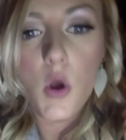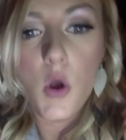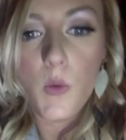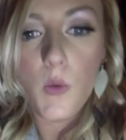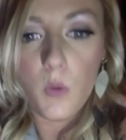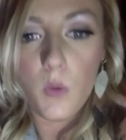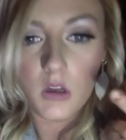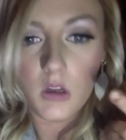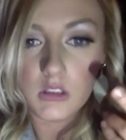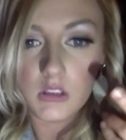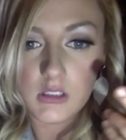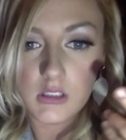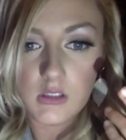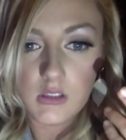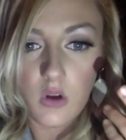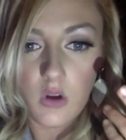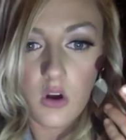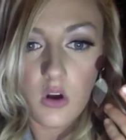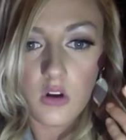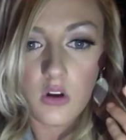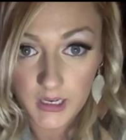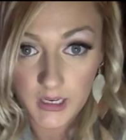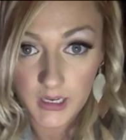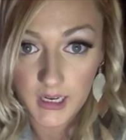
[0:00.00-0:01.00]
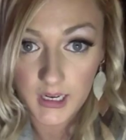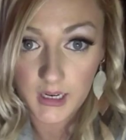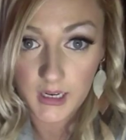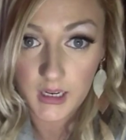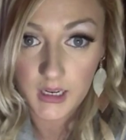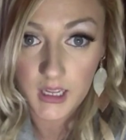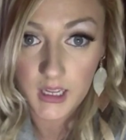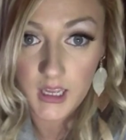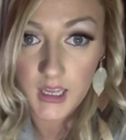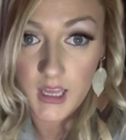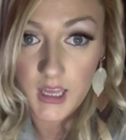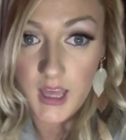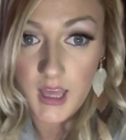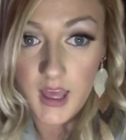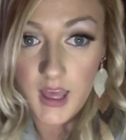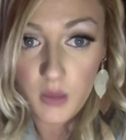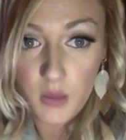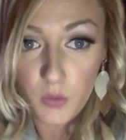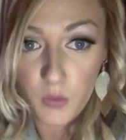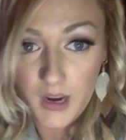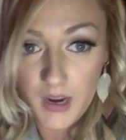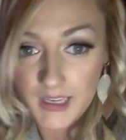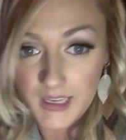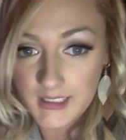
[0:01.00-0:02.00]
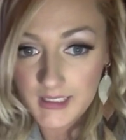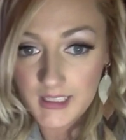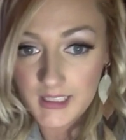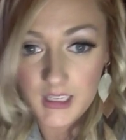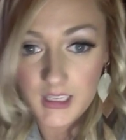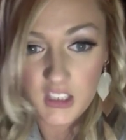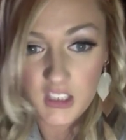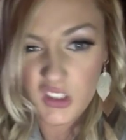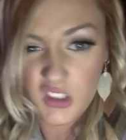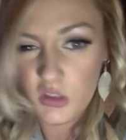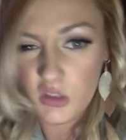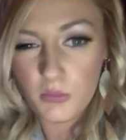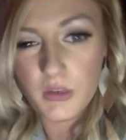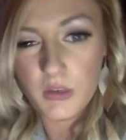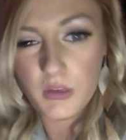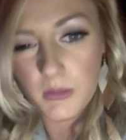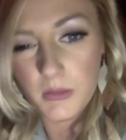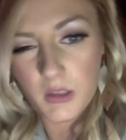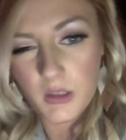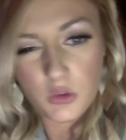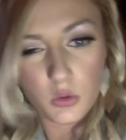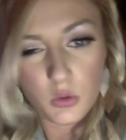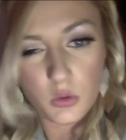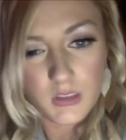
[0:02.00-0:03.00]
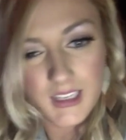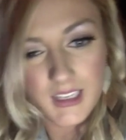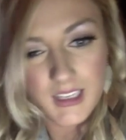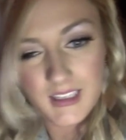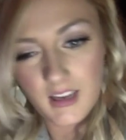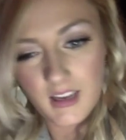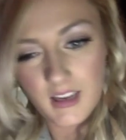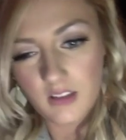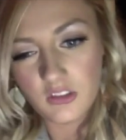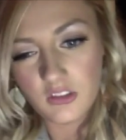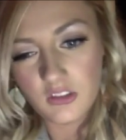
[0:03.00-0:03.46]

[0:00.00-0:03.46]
what song, where to send it to, pretty much all details,